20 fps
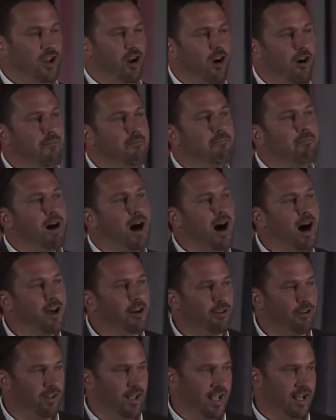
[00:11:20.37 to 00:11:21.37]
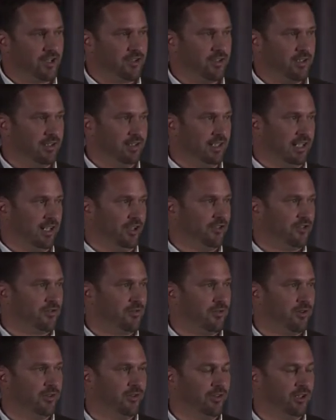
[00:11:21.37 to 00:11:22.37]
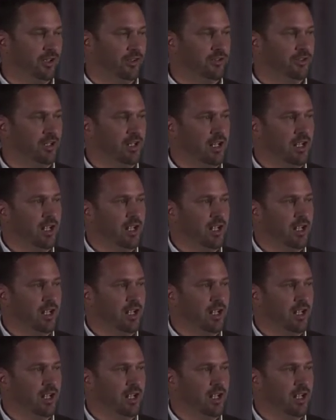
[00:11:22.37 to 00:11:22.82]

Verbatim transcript: Our model actually leans towards this.